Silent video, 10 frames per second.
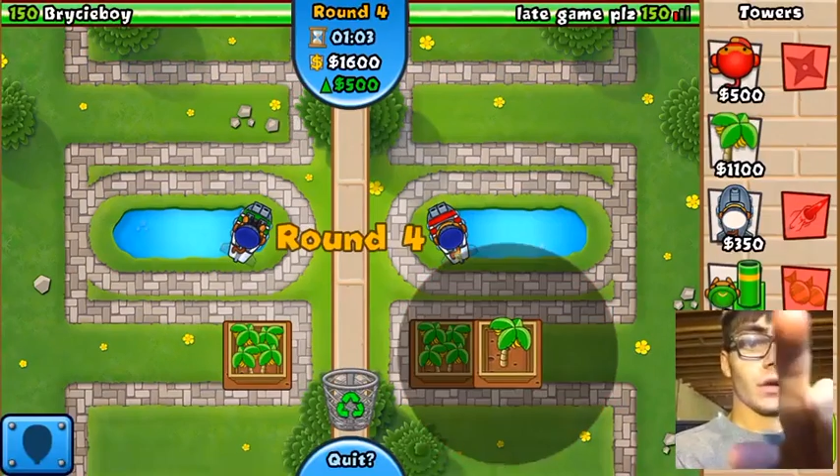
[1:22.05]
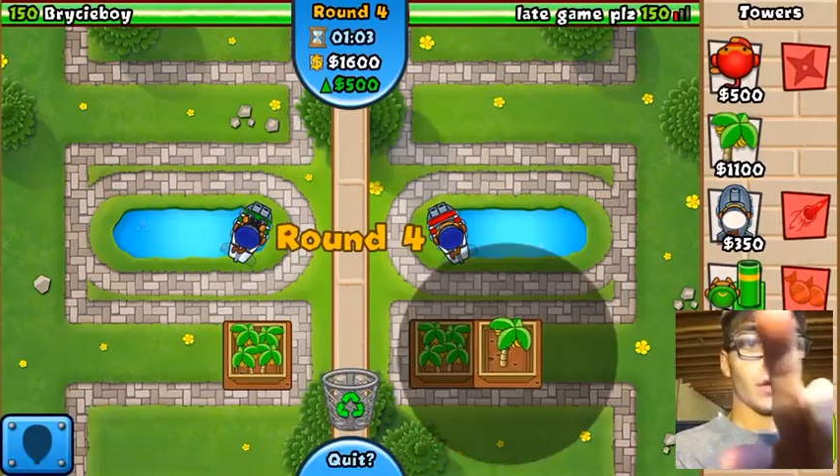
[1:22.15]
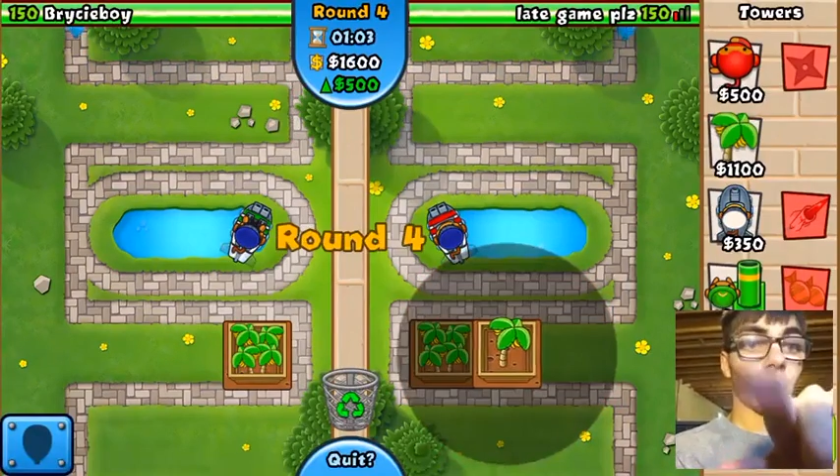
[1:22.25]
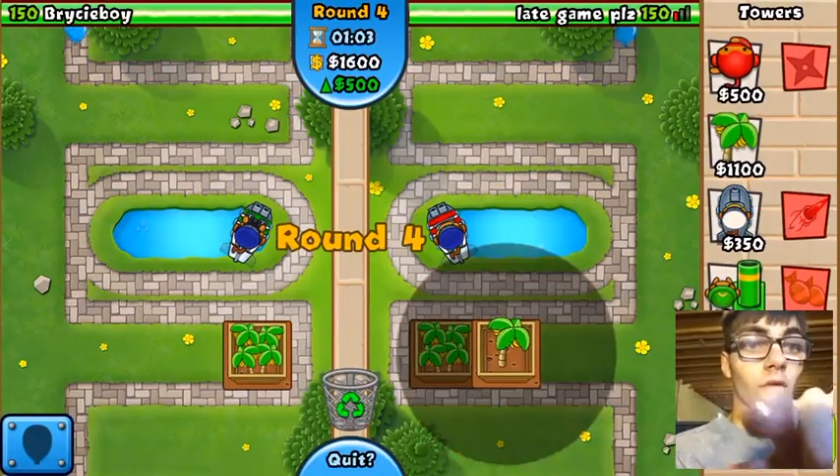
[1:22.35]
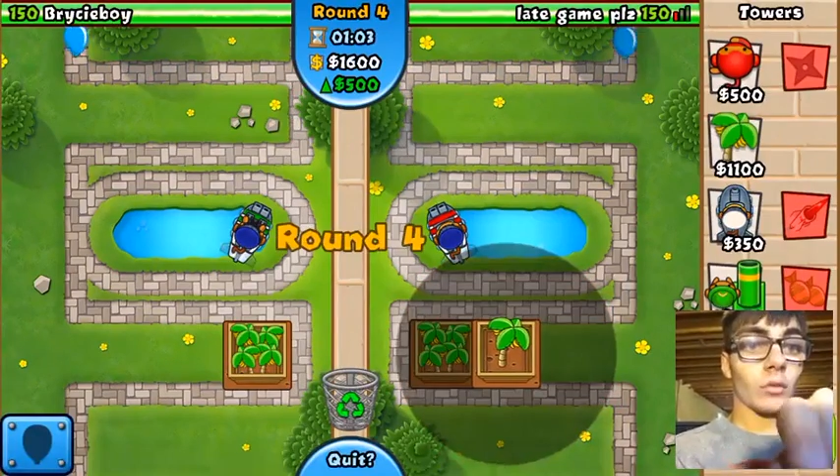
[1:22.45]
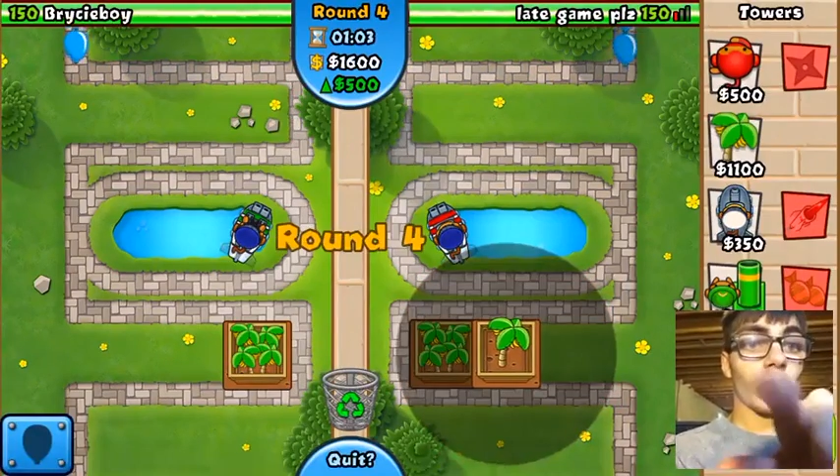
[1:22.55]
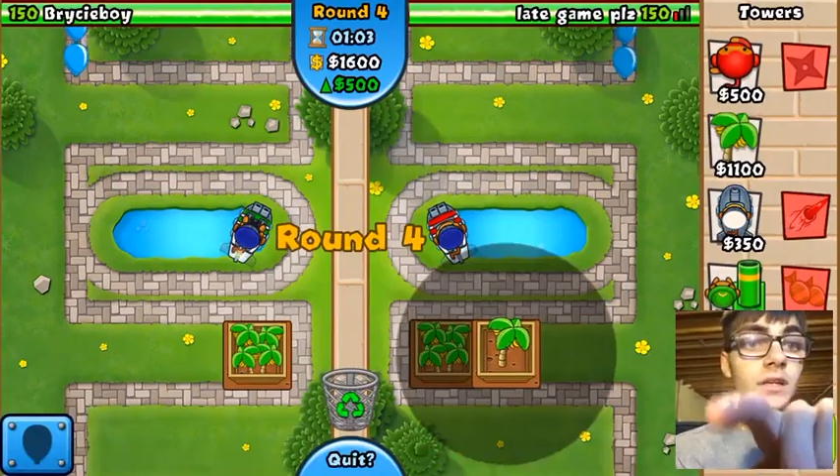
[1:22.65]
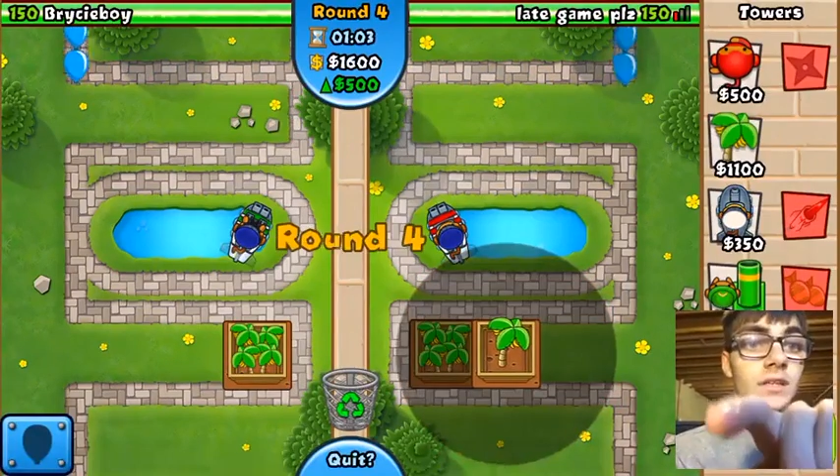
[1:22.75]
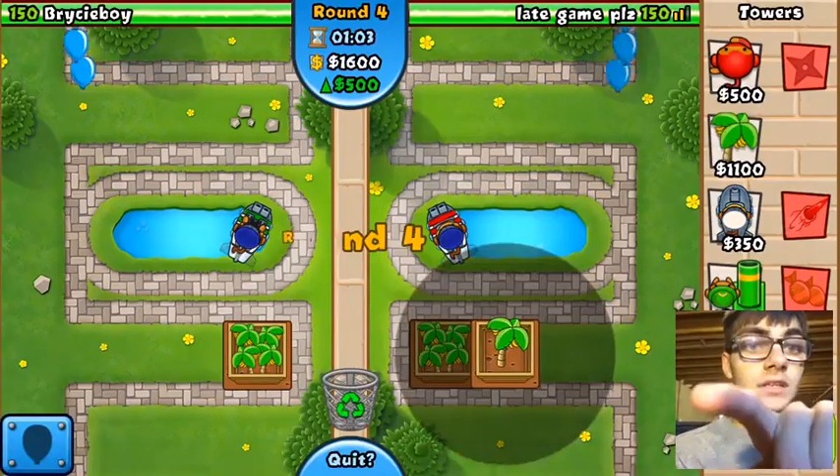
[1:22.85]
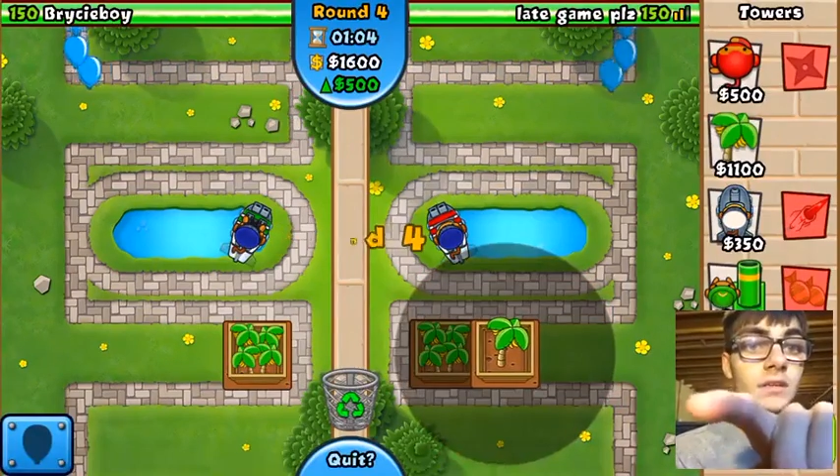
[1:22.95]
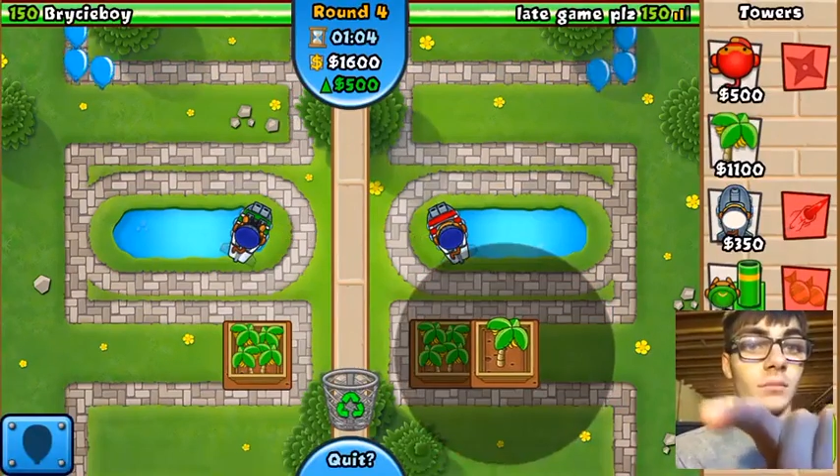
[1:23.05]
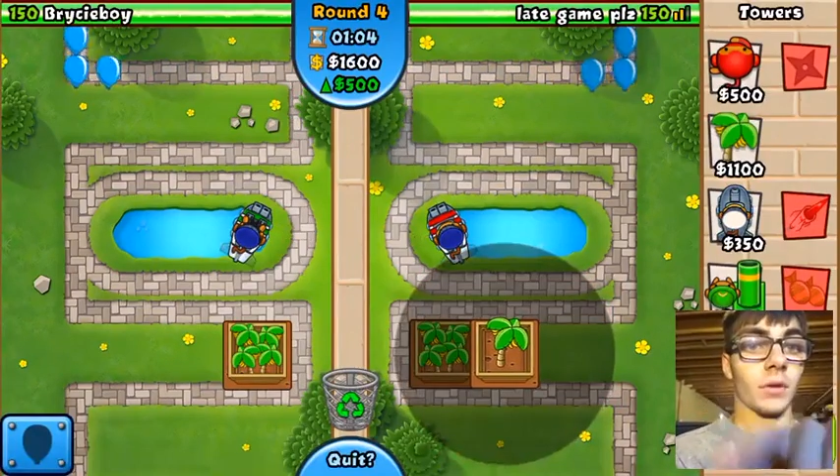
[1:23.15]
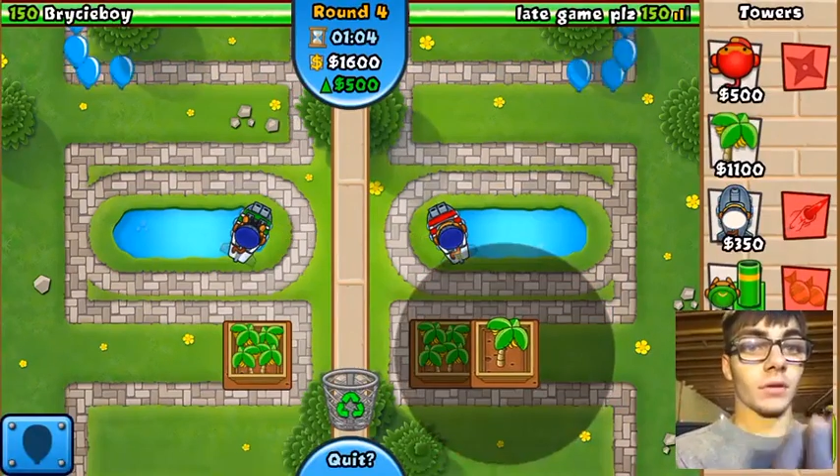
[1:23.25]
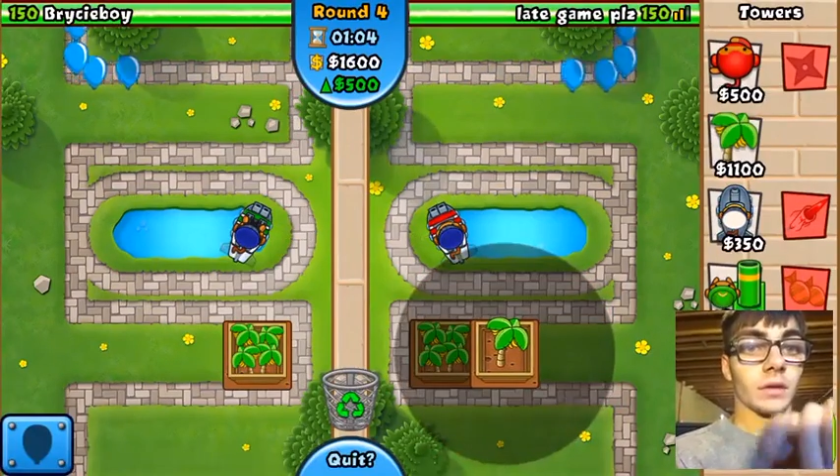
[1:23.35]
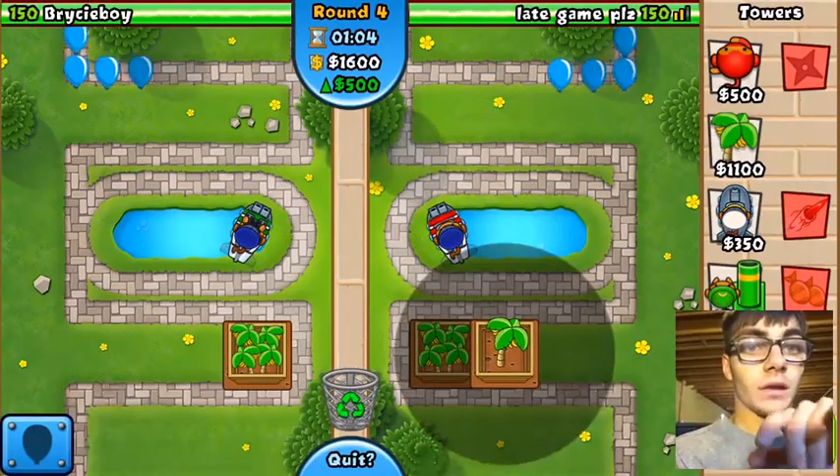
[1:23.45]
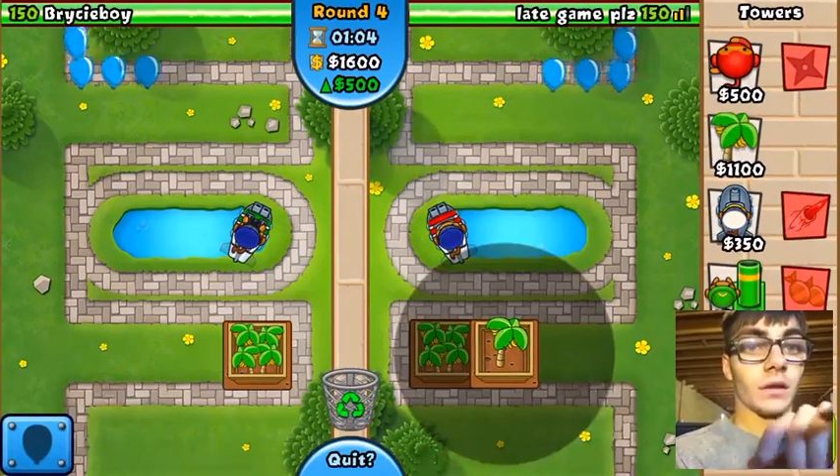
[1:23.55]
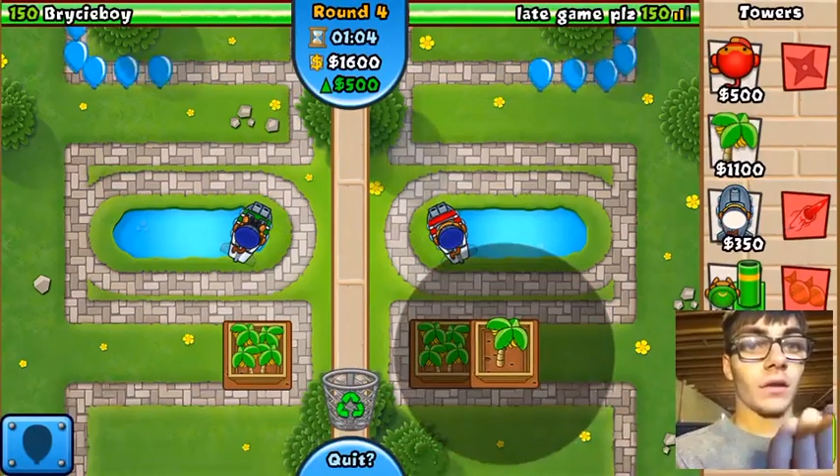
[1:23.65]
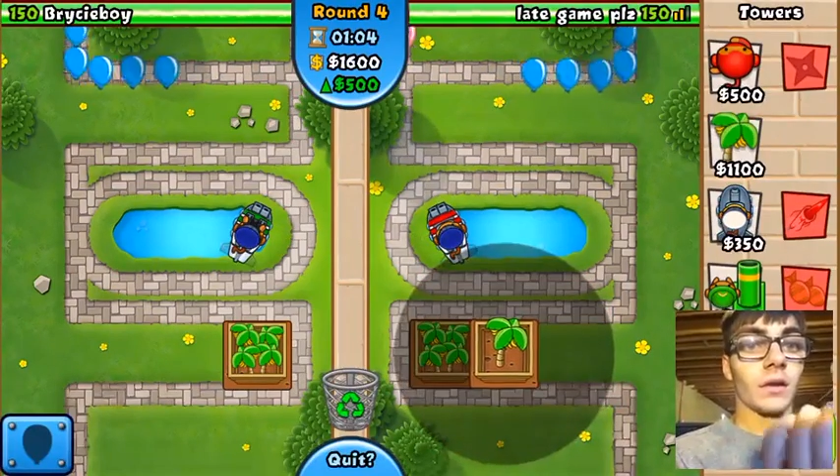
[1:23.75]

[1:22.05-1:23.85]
in the red part there,